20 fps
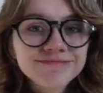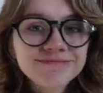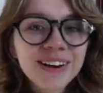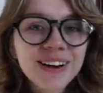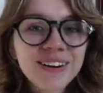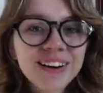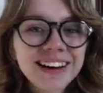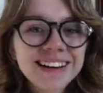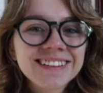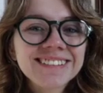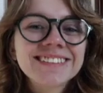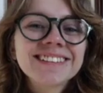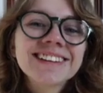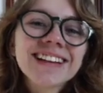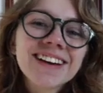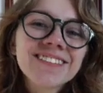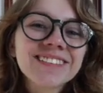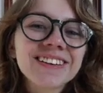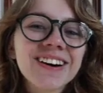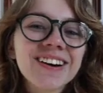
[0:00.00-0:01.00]
Alright,
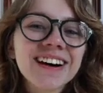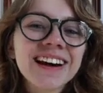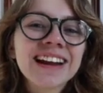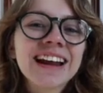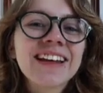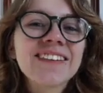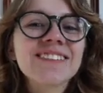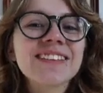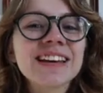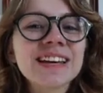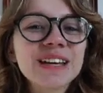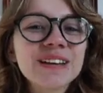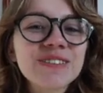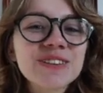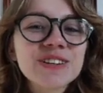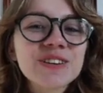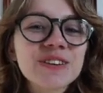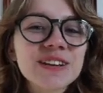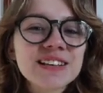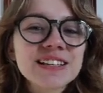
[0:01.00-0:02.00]
love y'all, and I thank you
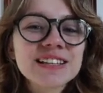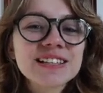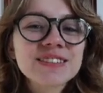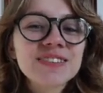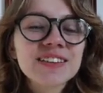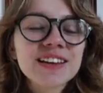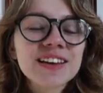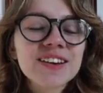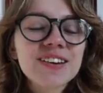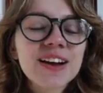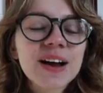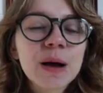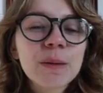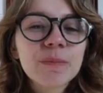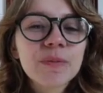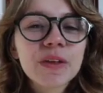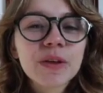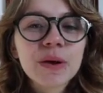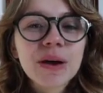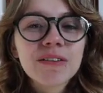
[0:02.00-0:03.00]
for joining this video. I
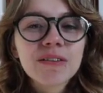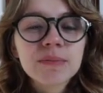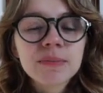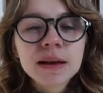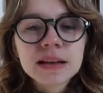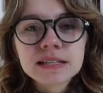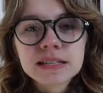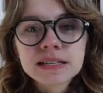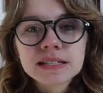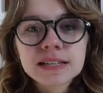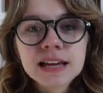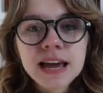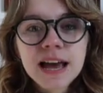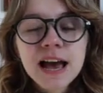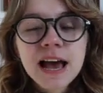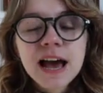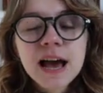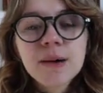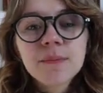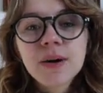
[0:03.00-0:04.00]
hope that you have an amazing day.
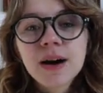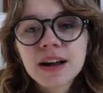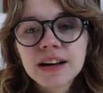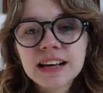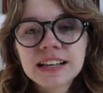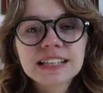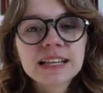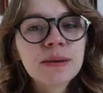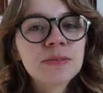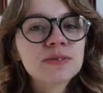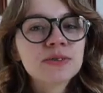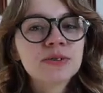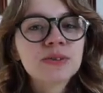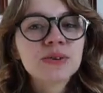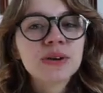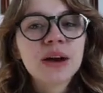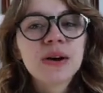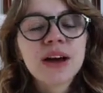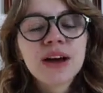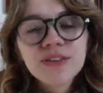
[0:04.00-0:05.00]
Podcast episodes
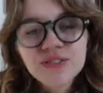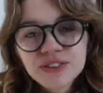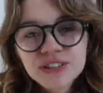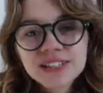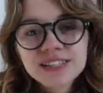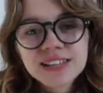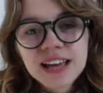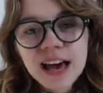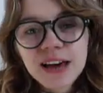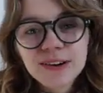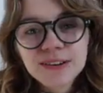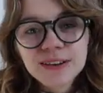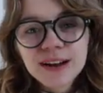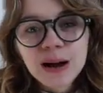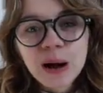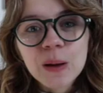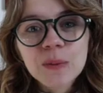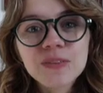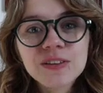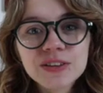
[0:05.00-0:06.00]
are out every Saturday
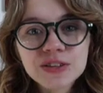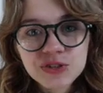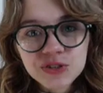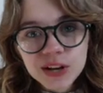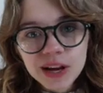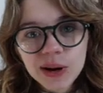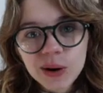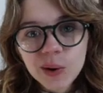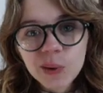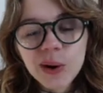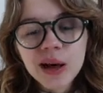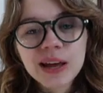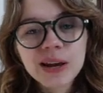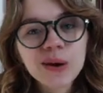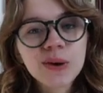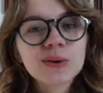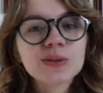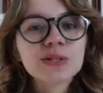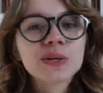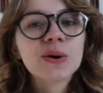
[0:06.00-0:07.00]
on this channel and
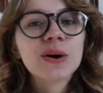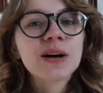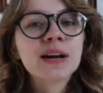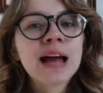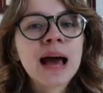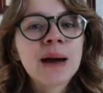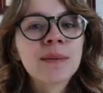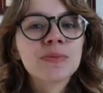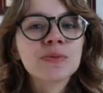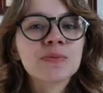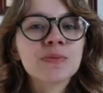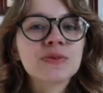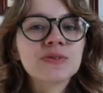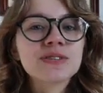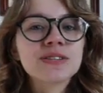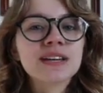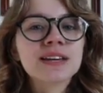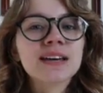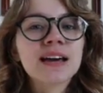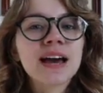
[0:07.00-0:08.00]
also on Apple
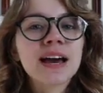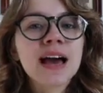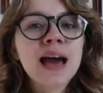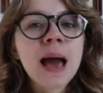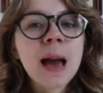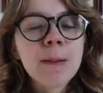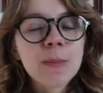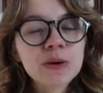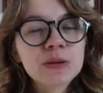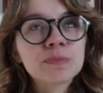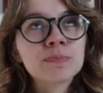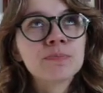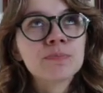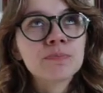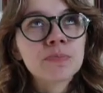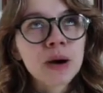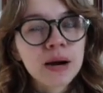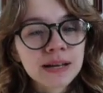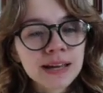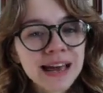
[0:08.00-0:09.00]
Music, Apple
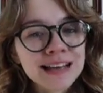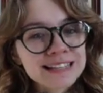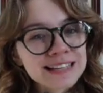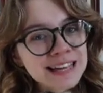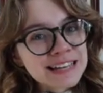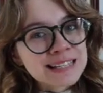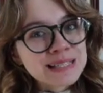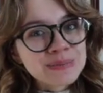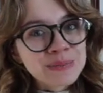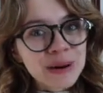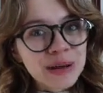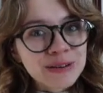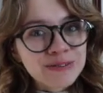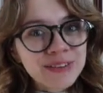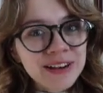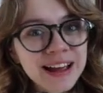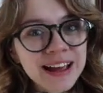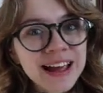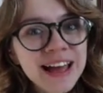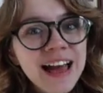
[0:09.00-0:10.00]
Podcasts, and
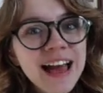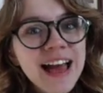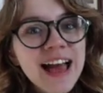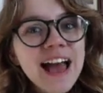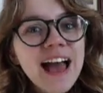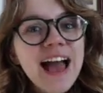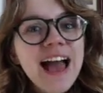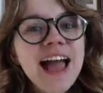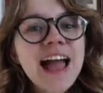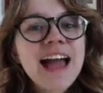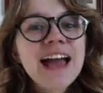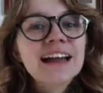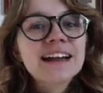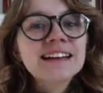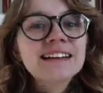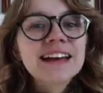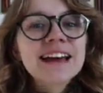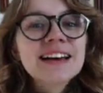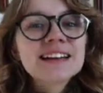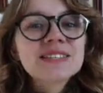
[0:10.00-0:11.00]
Spotify.
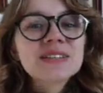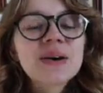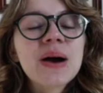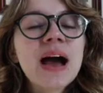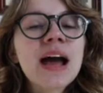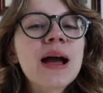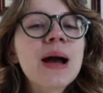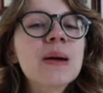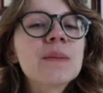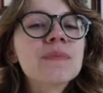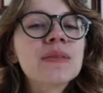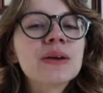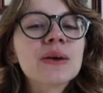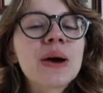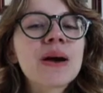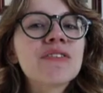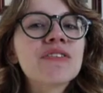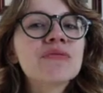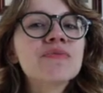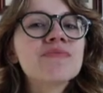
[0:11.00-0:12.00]
And yeah, so I hope that you
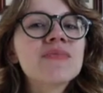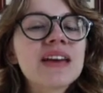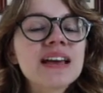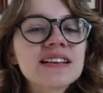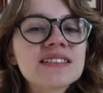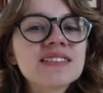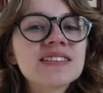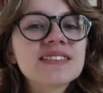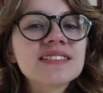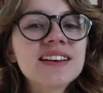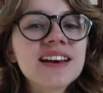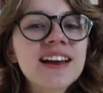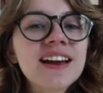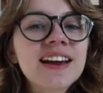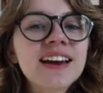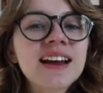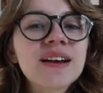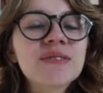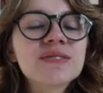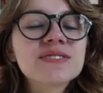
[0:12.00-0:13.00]
have an amazing
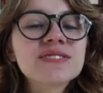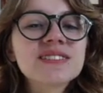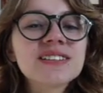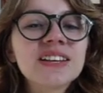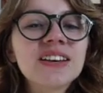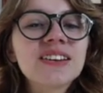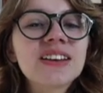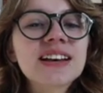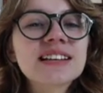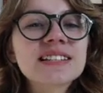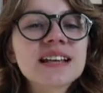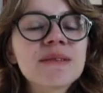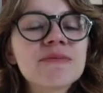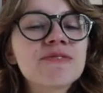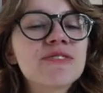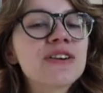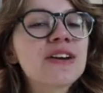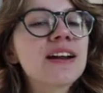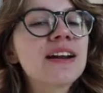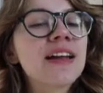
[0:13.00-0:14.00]
day, and I will see you next time
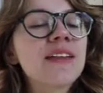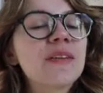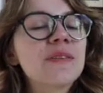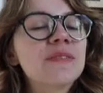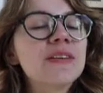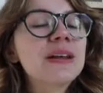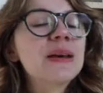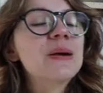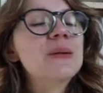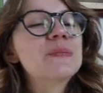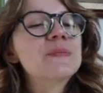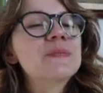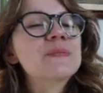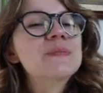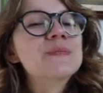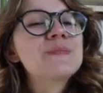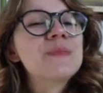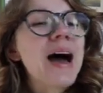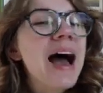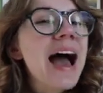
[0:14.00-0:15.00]
for another video.
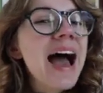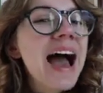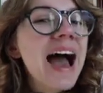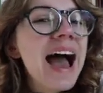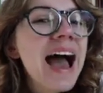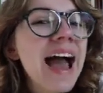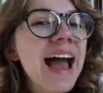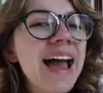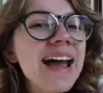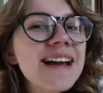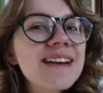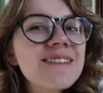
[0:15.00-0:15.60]
Bye!